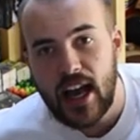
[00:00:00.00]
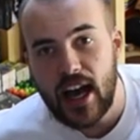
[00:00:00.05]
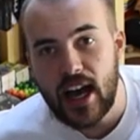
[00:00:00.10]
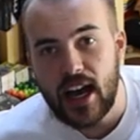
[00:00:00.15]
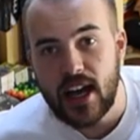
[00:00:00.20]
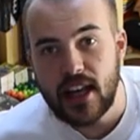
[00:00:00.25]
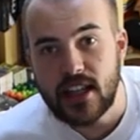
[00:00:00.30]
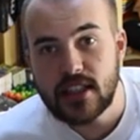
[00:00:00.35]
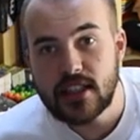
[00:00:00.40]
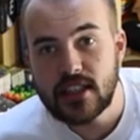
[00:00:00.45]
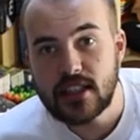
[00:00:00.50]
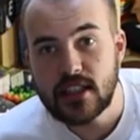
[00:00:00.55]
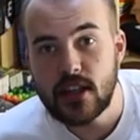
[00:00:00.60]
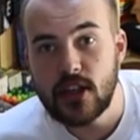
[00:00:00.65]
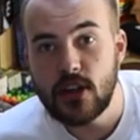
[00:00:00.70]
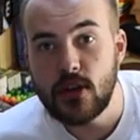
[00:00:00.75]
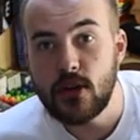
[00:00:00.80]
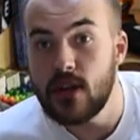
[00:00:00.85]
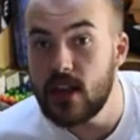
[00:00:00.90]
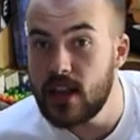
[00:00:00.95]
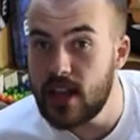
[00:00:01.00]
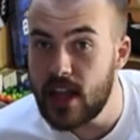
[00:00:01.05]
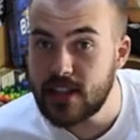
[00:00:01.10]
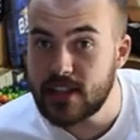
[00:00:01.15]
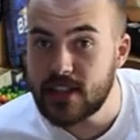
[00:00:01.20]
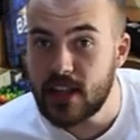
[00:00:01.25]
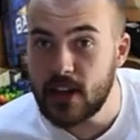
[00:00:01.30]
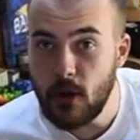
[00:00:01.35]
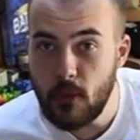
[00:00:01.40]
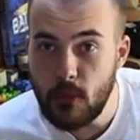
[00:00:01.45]
Uh, so
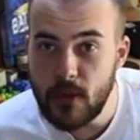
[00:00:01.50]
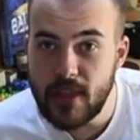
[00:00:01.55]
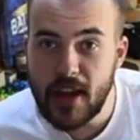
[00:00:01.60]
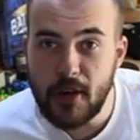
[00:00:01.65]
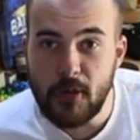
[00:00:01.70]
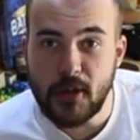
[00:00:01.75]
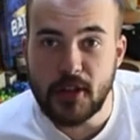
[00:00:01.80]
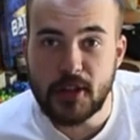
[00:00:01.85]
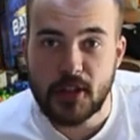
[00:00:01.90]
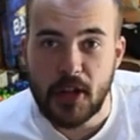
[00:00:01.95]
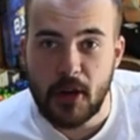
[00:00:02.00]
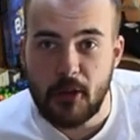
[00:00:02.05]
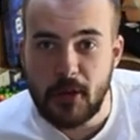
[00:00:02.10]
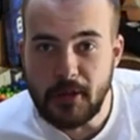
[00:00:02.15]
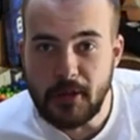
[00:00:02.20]
let's get on with that one, shall